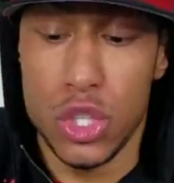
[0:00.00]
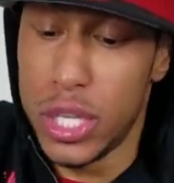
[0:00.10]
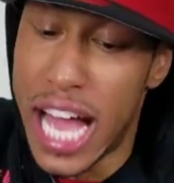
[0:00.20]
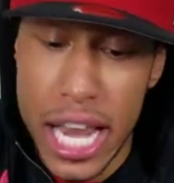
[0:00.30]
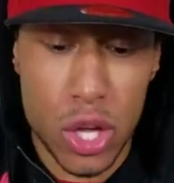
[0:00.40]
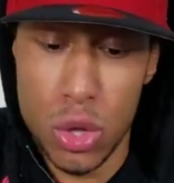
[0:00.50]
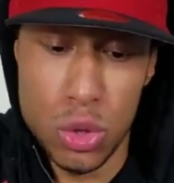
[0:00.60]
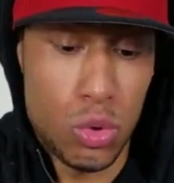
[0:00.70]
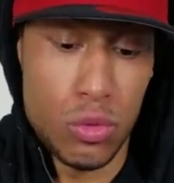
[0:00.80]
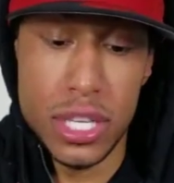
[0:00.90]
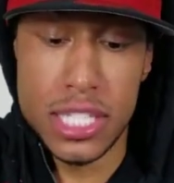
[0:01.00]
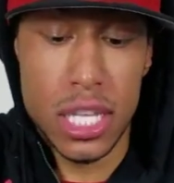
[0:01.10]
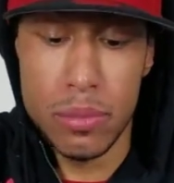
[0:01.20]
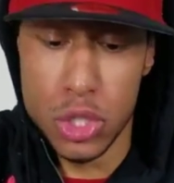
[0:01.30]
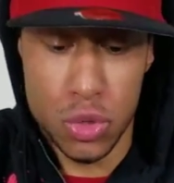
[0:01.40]
You got to go through a
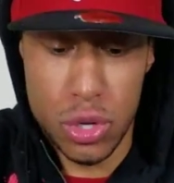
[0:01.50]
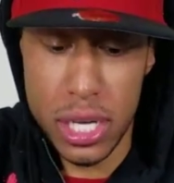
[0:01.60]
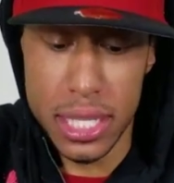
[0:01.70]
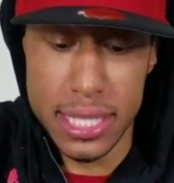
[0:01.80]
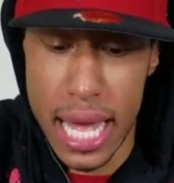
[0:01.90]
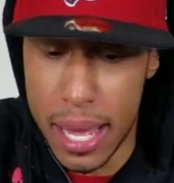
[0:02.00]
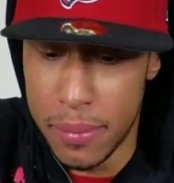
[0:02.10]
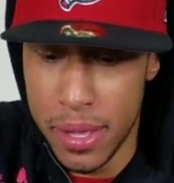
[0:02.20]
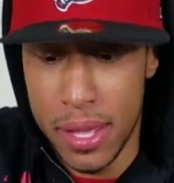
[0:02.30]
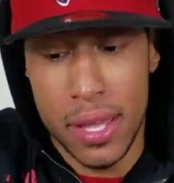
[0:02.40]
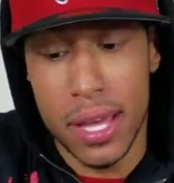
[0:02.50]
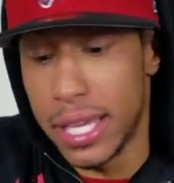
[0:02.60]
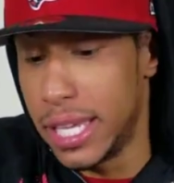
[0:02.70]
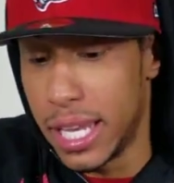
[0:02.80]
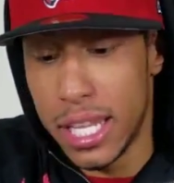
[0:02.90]
reseller majority of the time.
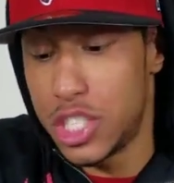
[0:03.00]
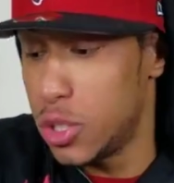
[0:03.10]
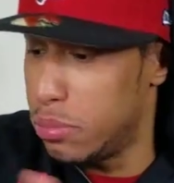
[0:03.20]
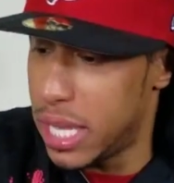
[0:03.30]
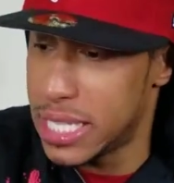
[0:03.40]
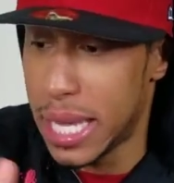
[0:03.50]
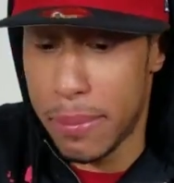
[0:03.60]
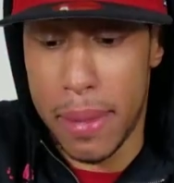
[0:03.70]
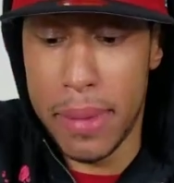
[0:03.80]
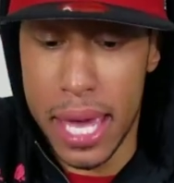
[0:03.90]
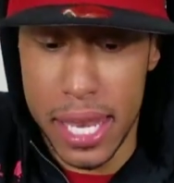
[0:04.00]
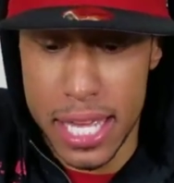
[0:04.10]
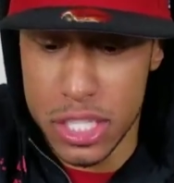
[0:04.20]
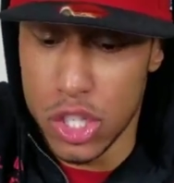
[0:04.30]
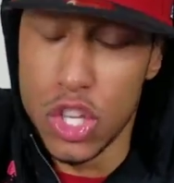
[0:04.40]
Again, unless you're blessed like my man
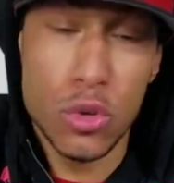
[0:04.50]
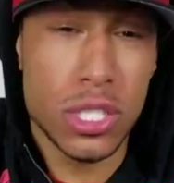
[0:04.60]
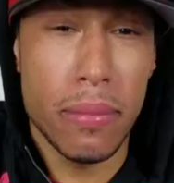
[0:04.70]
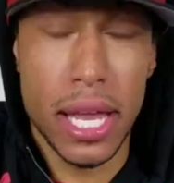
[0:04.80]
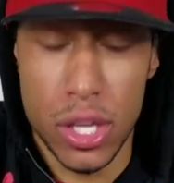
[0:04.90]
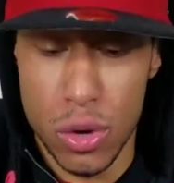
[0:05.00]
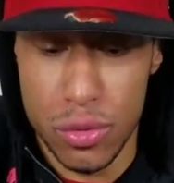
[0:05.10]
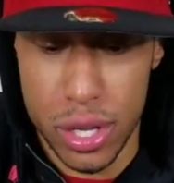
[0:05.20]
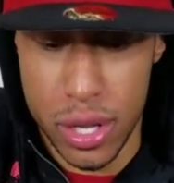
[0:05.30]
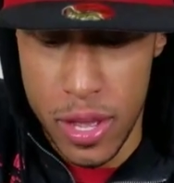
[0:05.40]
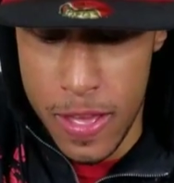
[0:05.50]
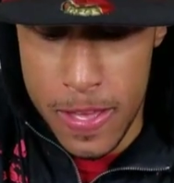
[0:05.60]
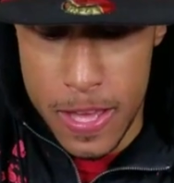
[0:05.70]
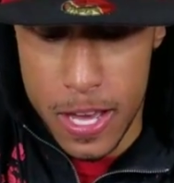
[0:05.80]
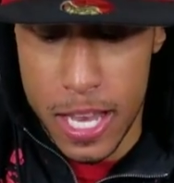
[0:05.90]
is and you know somebody over there
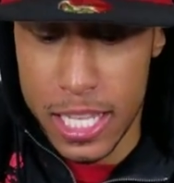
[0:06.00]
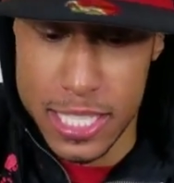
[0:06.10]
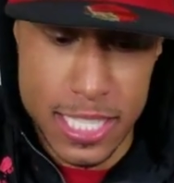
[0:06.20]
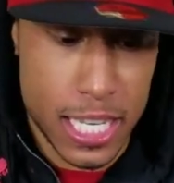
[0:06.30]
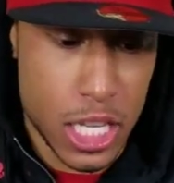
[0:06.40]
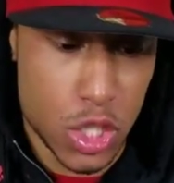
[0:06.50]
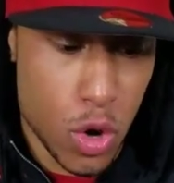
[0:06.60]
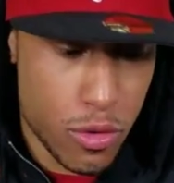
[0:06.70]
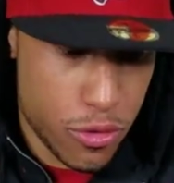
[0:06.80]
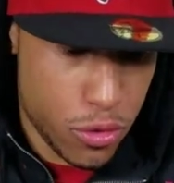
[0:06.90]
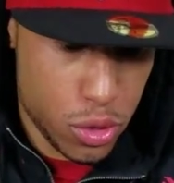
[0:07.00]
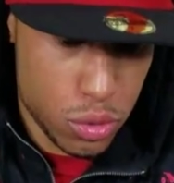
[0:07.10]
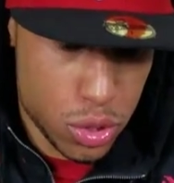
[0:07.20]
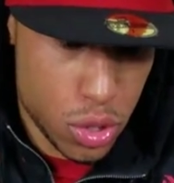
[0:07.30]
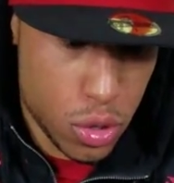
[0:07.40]
that can send these over for you.
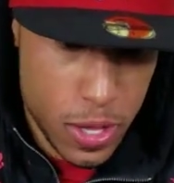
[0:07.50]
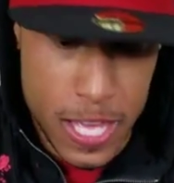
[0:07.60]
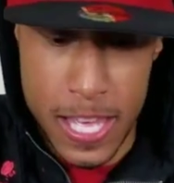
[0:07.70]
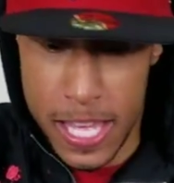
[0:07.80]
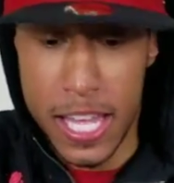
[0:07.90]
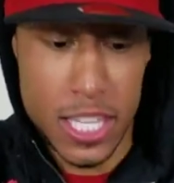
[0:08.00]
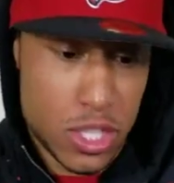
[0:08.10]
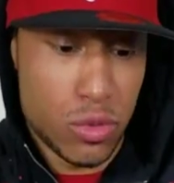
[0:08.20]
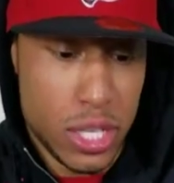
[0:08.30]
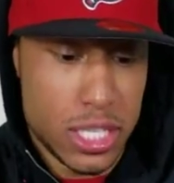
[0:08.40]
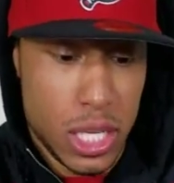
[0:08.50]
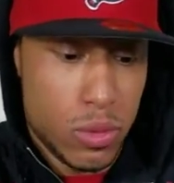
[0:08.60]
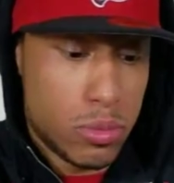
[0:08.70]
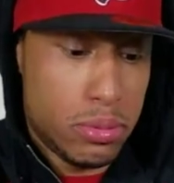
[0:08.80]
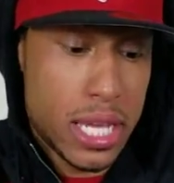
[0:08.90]
So hence the reason he
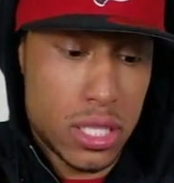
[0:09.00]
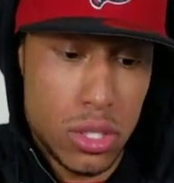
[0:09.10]
was blessed.